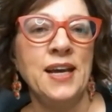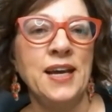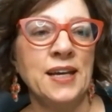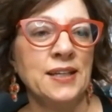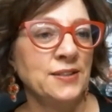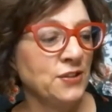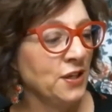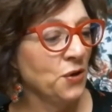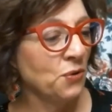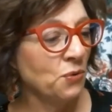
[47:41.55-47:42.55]
And
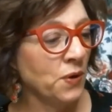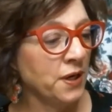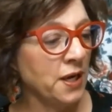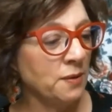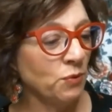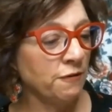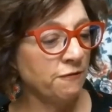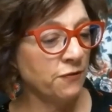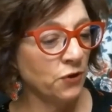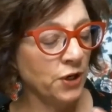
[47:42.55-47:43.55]
what I'm
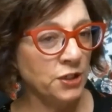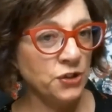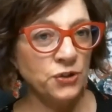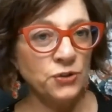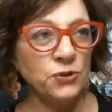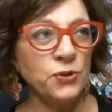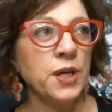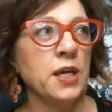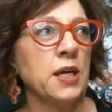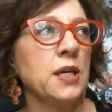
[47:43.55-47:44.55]
referring to
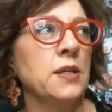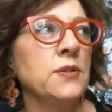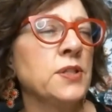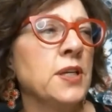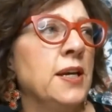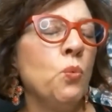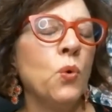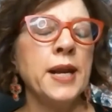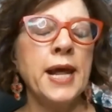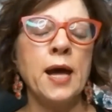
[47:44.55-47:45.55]
is
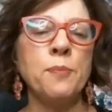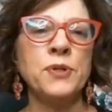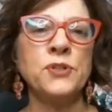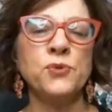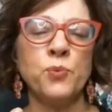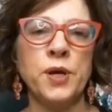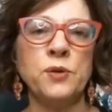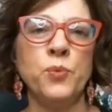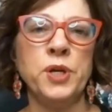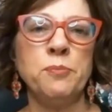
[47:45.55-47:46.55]
what happens
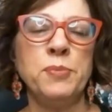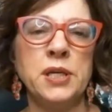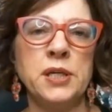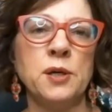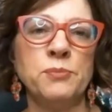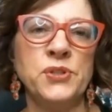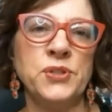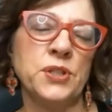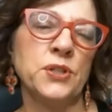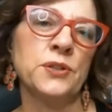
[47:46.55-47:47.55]
when we become
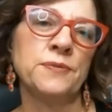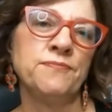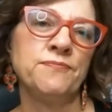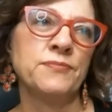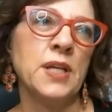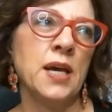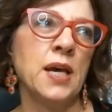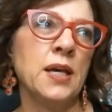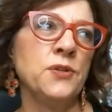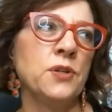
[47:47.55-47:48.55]
still
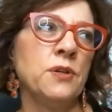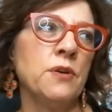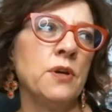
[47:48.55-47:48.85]
and